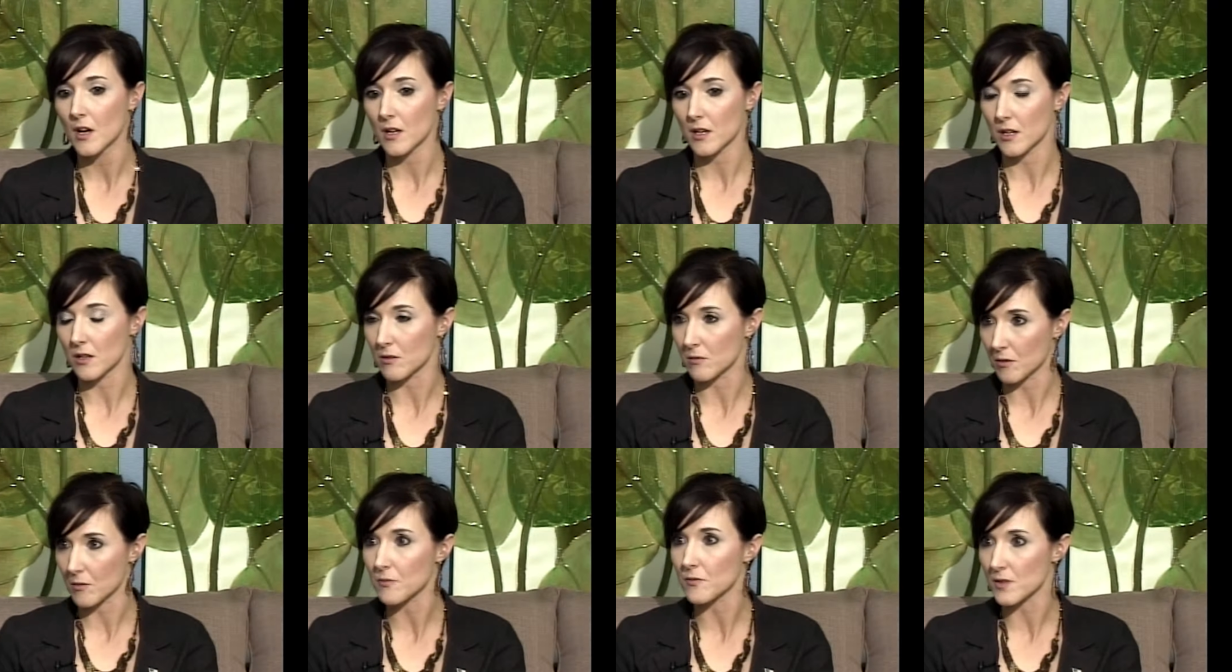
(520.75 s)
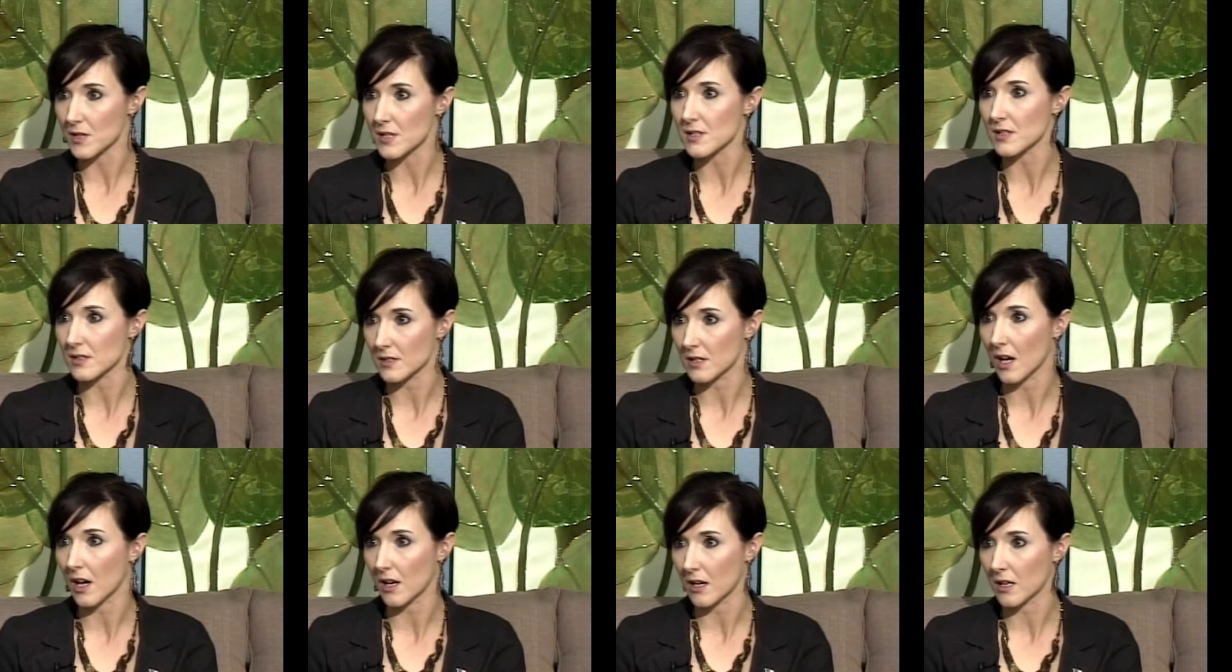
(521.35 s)
you know, a free
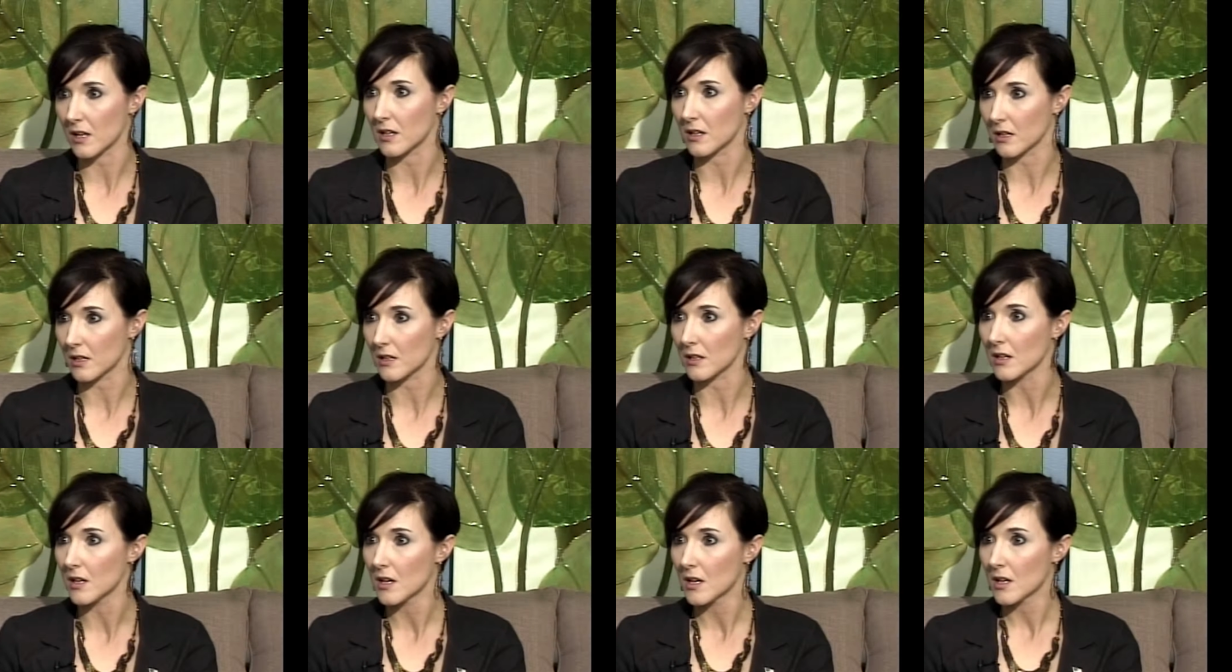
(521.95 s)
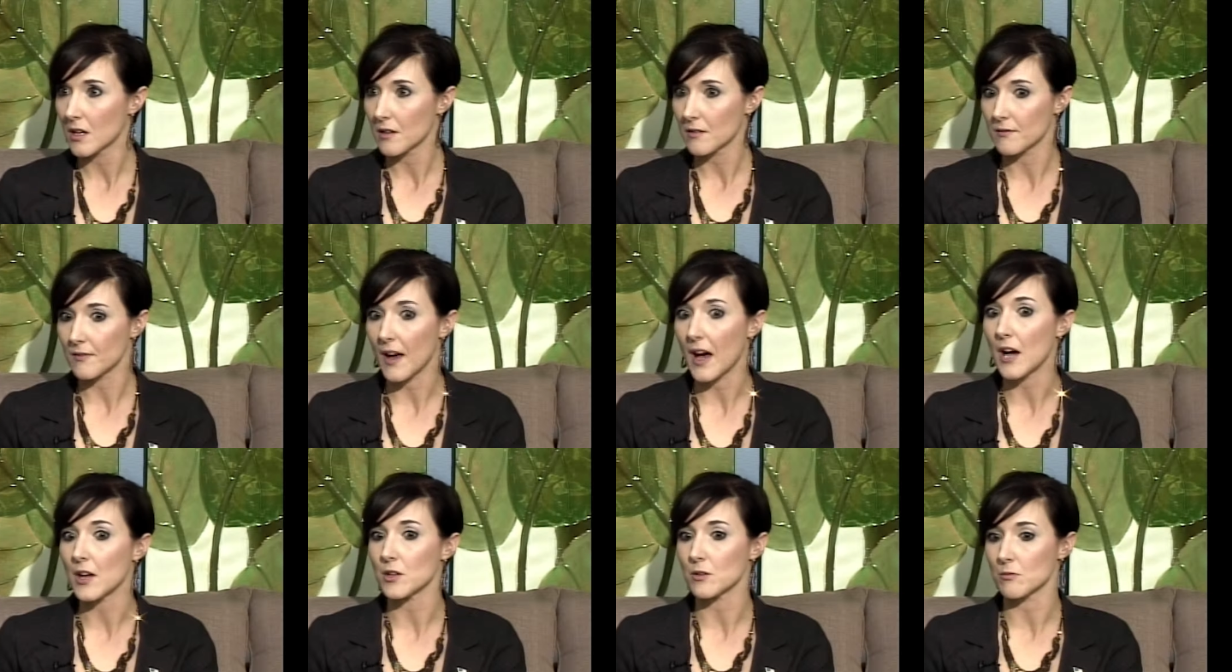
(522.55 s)
society and
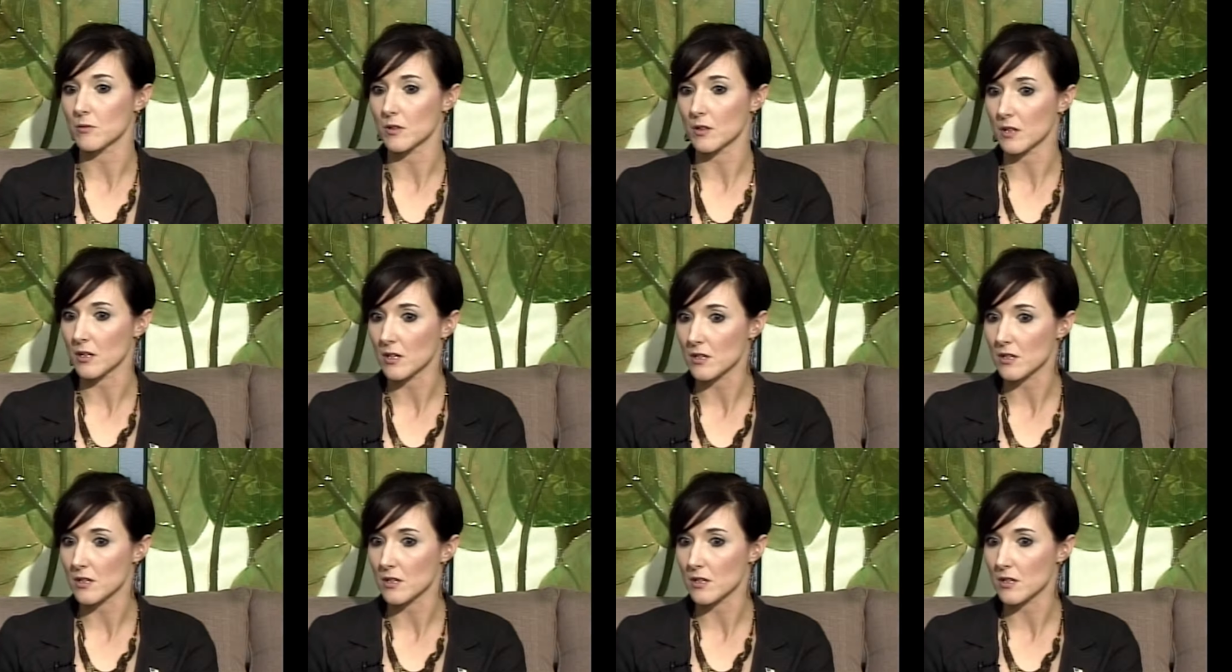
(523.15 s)
valuing